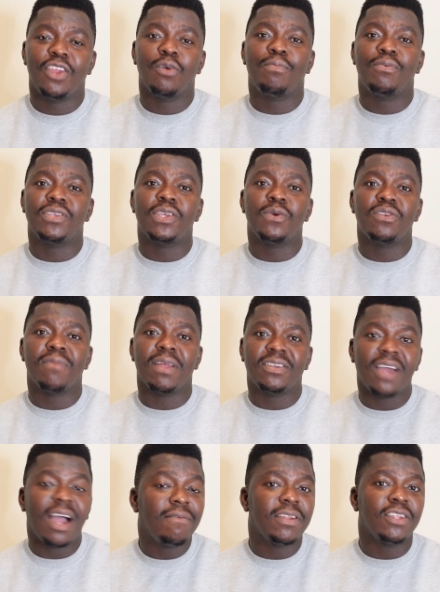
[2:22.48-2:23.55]
proceed with my
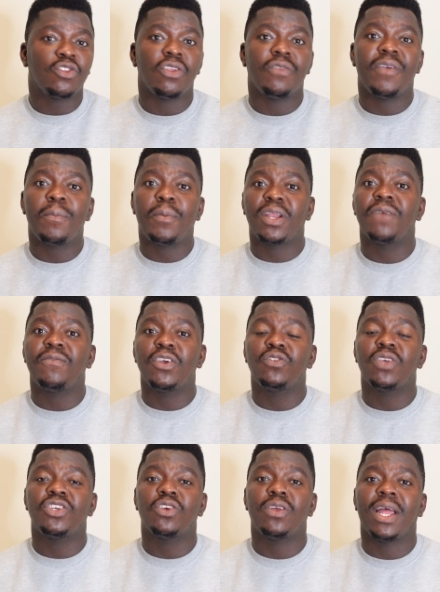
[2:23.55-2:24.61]
traveling. So it's very important for you to
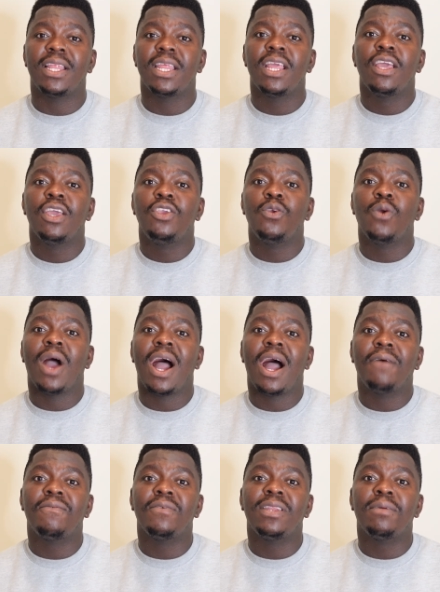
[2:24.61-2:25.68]
ensure that you
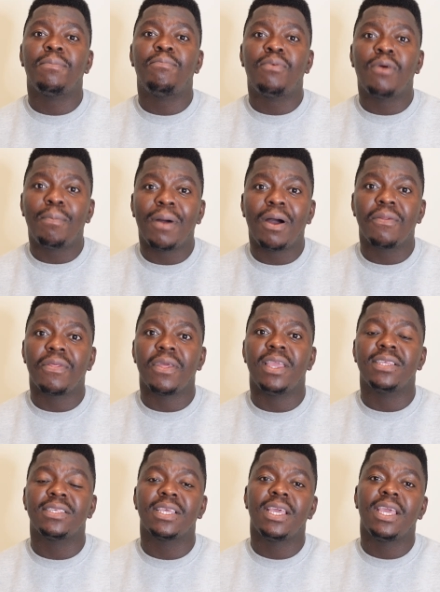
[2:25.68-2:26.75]
have the proper
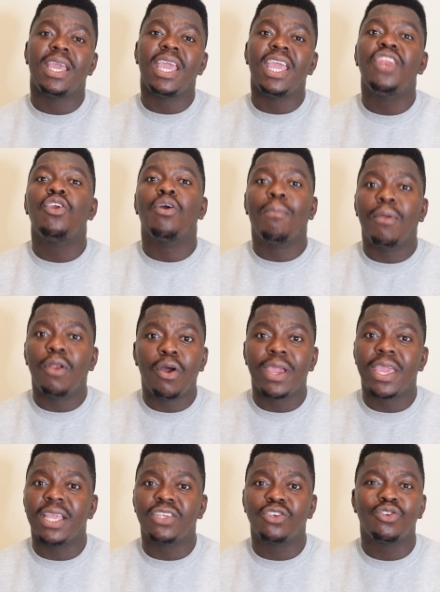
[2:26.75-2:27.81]
things in your
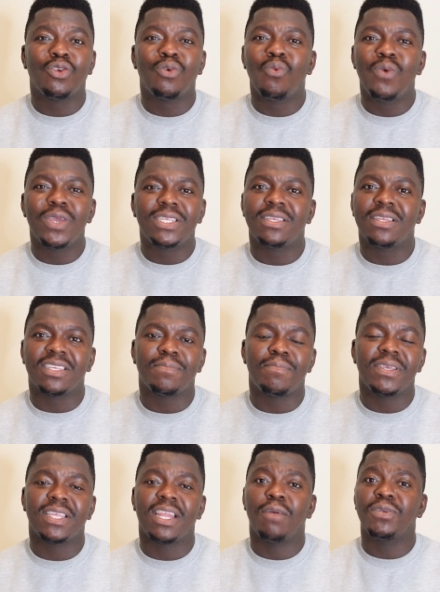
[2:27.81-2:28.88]
luggage, so don't waste the
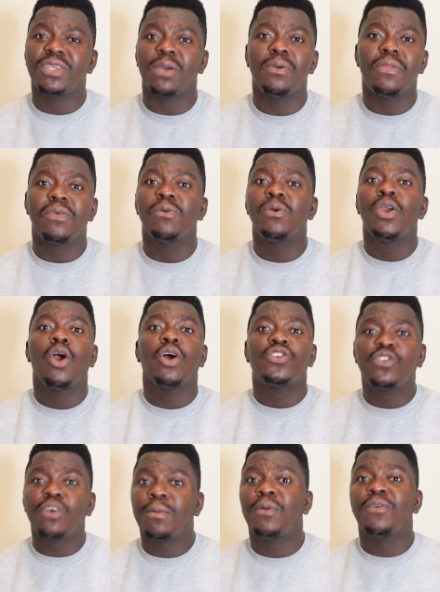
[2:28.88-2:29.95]
space. And I will share with you
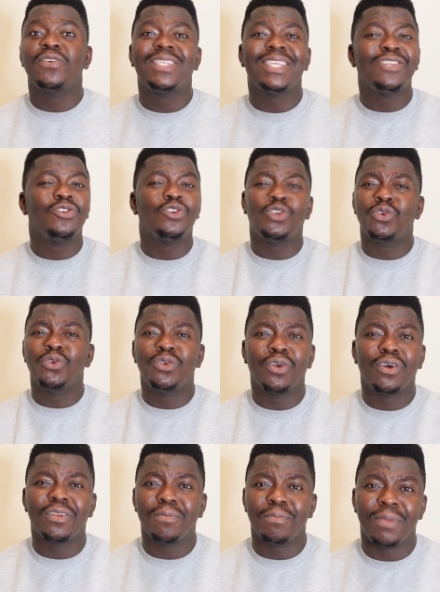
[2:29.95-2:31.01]
some of those things you should
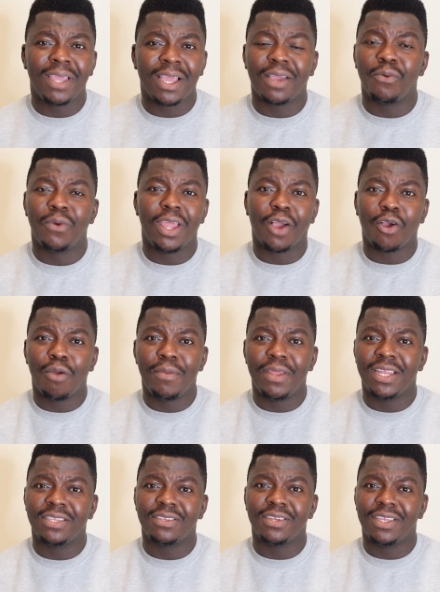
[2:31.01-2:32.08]
not bring when you're coming
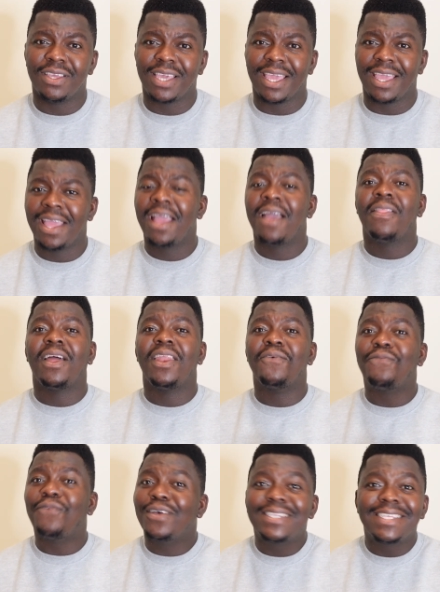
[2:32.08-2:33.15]
into the UK. And the
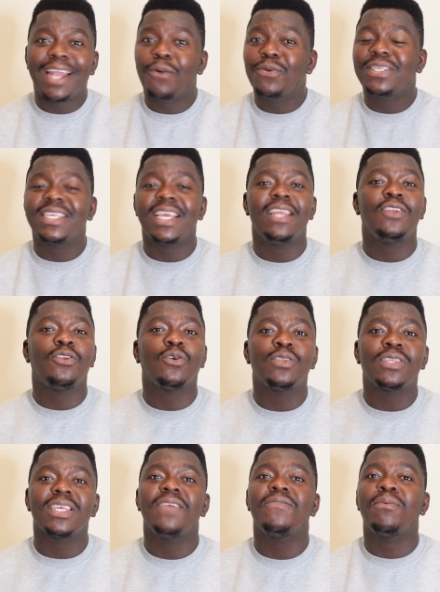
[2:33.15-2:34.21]
first thing I would say,
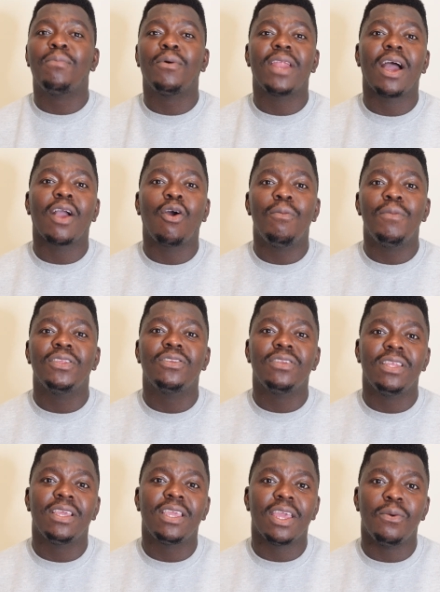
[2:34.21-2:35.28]
don't even bother coming to
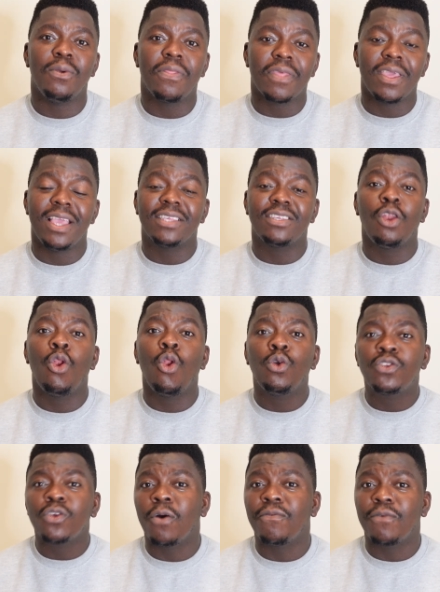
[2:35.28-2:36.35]
the UK with is
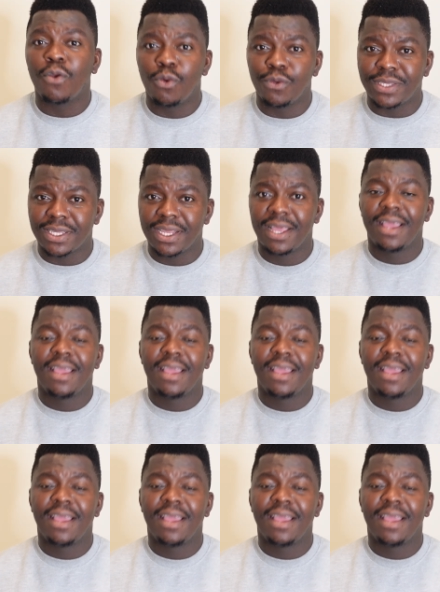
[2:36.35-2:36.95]
loads of clothes.